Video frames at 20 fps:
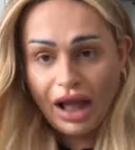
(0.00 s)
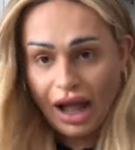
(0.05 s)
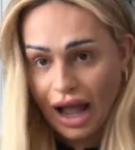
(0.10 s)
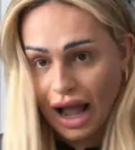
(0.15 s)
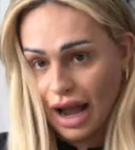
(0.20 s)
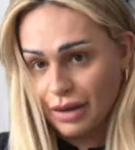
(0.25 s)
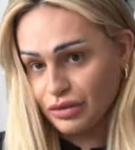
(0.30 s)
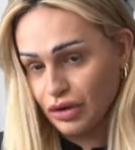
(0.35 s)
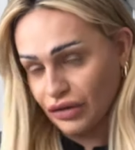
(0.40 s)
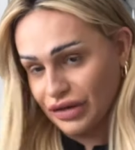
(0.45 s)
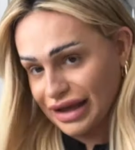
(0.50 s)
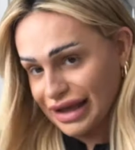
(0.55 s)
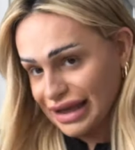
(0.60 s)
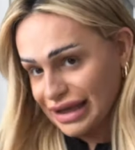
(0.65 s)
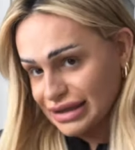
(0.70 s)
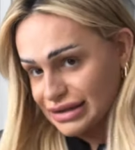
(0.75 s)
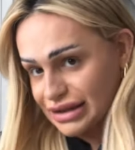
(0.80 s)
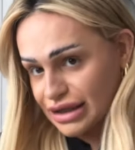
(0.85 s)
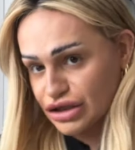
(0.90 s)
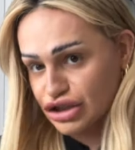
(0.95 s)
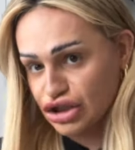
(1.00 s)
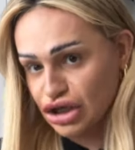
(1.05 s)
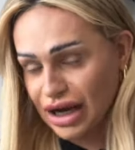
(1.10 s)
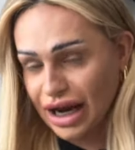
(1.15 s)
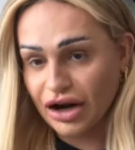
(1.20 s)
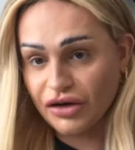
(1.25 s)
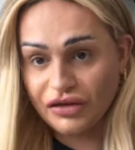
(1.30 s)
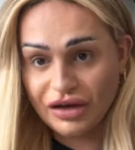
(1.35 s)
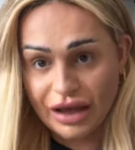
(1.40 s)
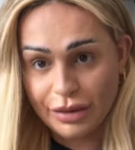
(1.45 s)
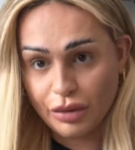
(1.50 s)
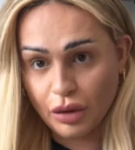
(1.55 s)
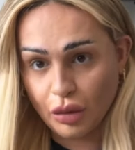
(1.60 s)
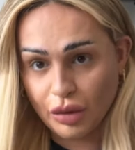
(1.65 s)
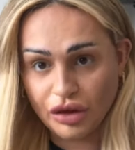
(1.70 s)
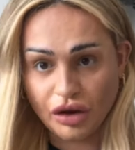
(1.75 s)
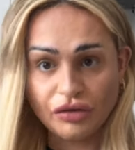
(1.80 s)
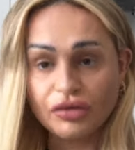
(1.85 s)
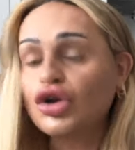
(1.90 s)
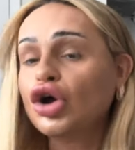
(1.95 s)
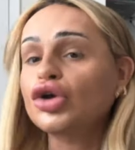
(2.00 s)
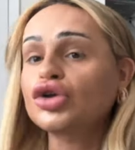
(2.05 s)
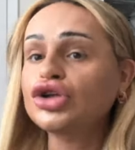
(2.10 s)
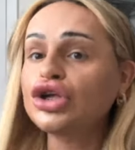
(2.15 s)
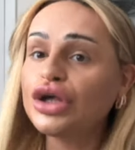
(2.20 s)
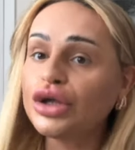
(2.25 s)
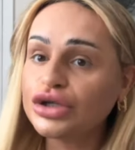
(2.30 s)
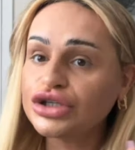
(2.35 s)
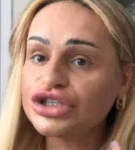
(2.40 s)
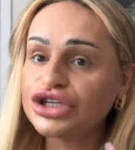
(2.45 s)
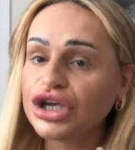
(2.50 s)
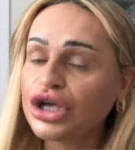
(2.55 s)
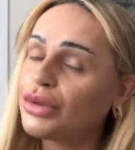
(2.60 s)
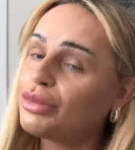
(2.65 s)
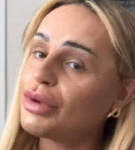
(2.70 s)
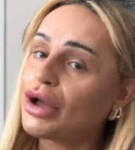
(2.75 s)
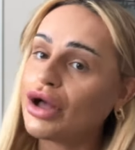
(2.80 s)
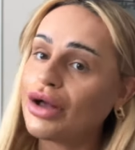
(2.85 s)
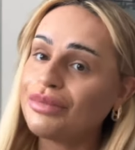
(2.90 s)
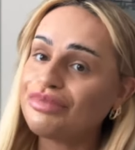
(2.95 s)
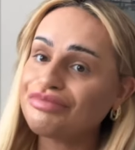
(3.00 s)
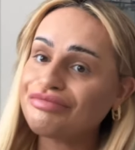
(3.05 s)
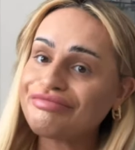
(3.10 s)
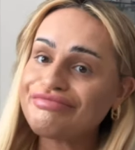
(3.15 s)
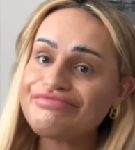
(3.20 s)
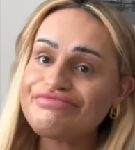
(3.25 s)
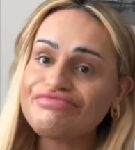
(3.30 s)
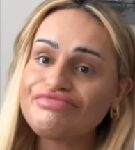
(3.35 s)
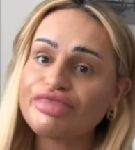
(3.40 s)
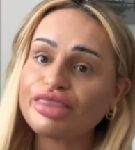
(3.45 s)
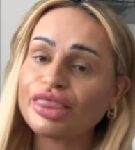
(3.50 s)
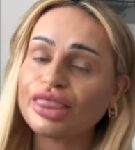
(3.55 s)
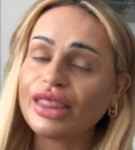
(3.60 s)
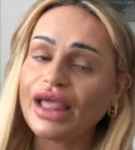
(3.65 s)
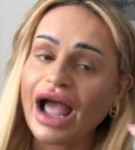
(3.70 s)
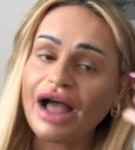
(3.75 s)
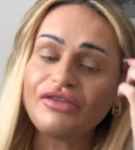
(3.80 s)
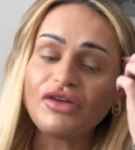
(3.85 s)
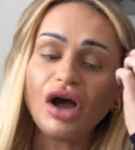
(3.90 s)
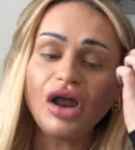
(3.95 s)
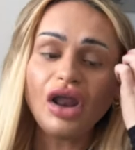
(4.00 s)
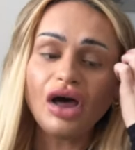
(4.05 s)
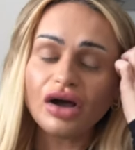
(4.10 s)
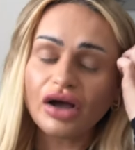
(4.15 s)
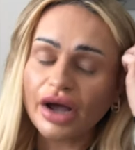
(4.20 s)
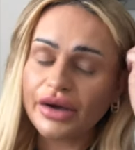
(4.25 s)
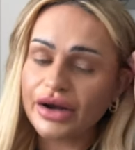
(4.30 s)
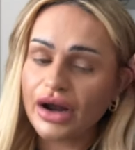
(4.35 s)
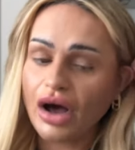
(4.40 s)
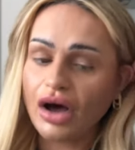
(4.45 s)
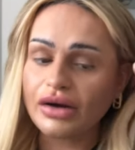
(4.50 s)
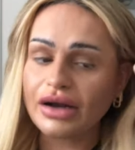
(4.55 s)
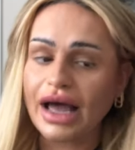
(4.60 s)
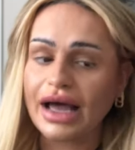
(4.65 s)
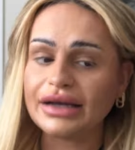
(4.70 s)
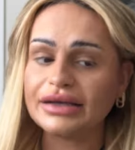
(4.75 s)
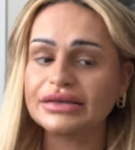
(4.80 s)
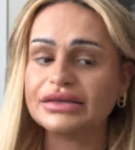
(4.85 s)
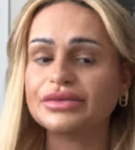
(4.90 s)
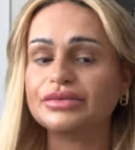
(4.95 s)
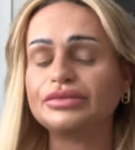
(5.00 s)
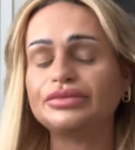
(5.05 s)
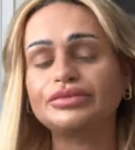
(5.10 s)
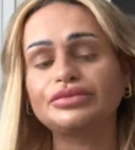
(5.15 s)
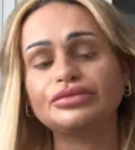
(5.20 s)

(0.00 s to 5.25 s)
I'm not the easiest to kind of keep up with on, on YouTube, but I've got a lot going on and